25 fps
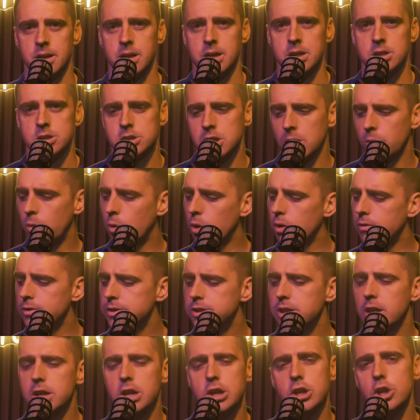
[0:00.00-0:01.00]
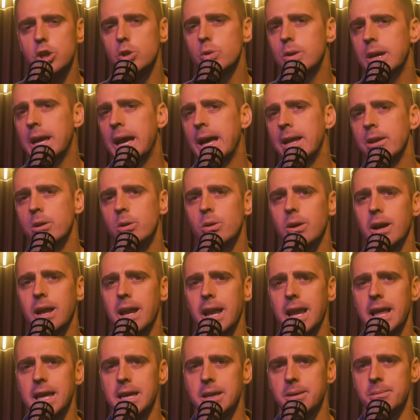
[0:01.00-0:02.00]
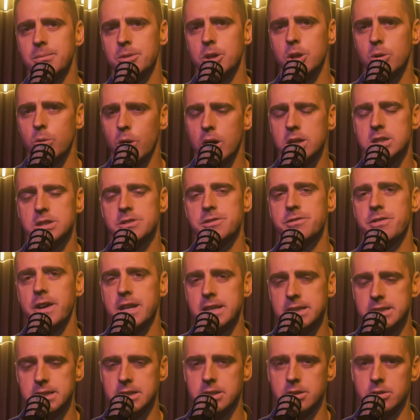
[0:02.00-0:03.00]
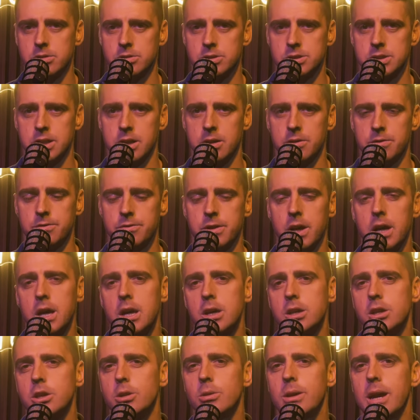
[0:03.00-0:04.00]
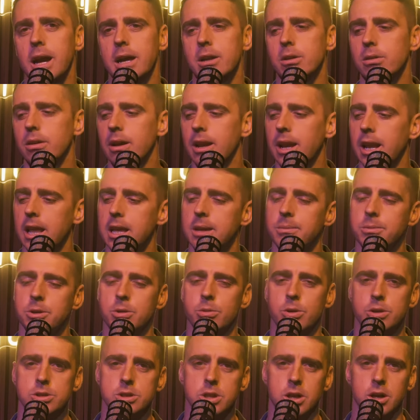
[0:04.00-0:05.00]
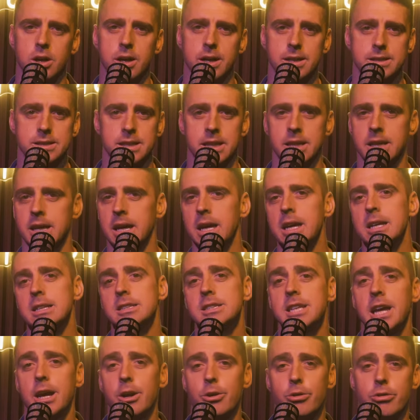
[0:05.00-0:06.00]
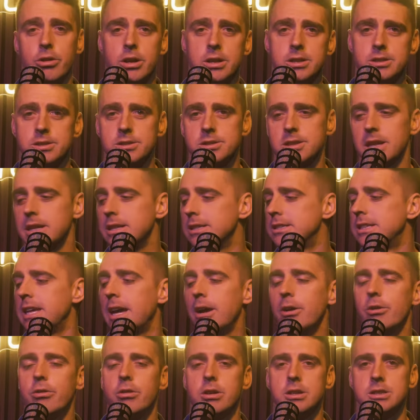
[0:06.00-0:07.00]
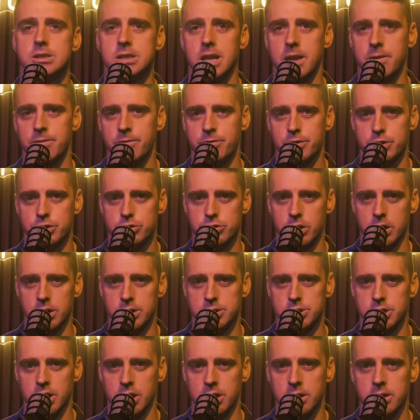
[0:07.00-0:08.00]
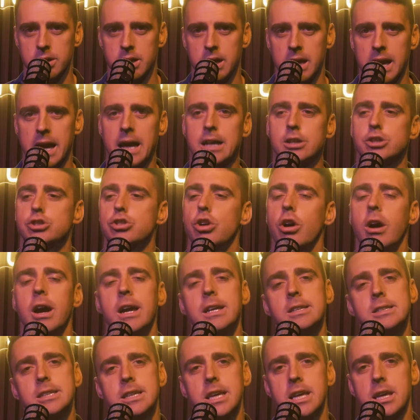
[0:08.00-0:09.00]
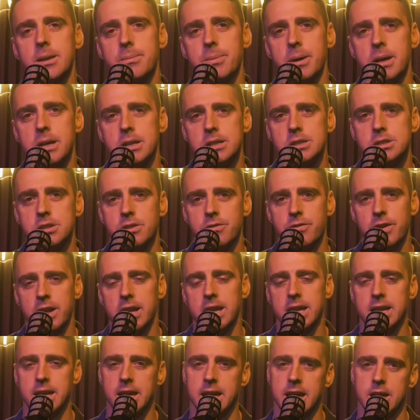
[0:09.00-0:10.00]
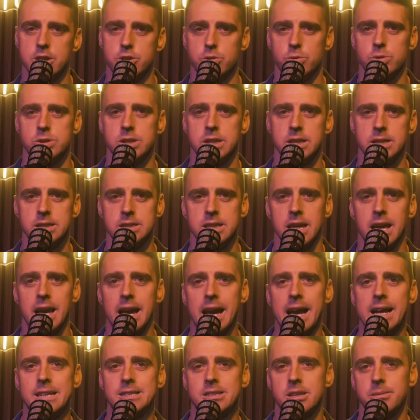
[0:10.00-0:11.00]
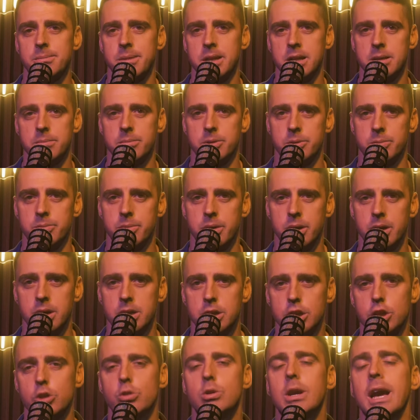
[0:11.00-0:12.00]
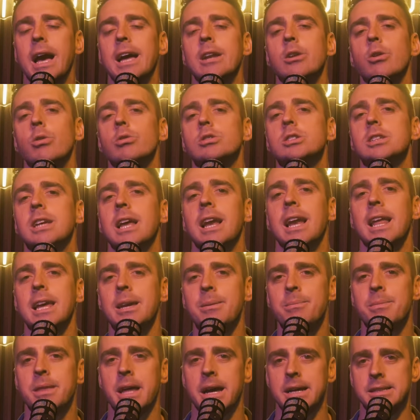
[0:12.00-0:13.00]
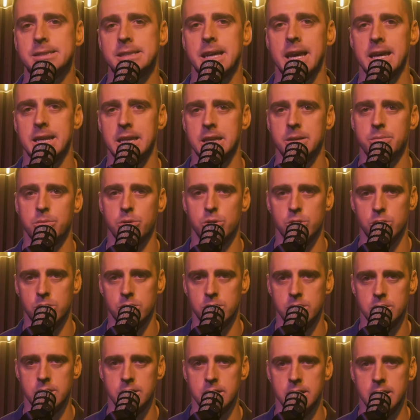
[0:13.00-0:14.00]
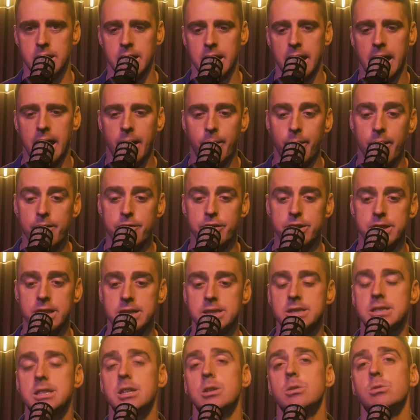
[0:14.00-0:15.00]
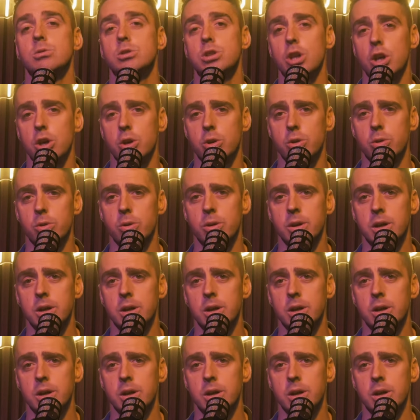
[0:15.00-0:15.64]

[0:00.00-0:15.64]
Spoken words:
So all of a sudden, you cannot claim you are defending yourself. You cannot claim you are targeting terrorists and terrorist infrastructure and trying to keep civilian casualties at a minimum. You cannot claim that anymore. However, they still do.